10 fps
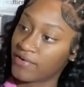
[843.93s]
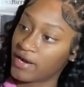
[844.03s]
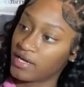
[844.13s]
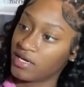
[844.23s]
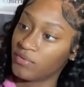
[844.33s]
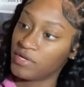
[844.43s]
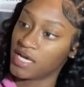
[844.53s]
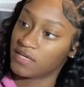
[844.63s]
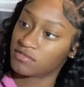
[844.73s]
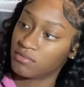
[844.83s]
right here, we
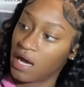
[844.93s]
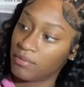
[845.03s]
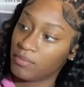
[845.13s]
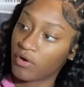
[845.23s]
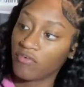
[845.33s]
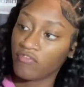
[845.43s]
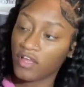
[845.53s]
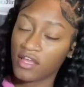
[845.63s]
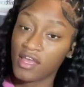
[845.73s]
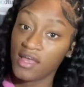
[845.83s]
have some ibuprofen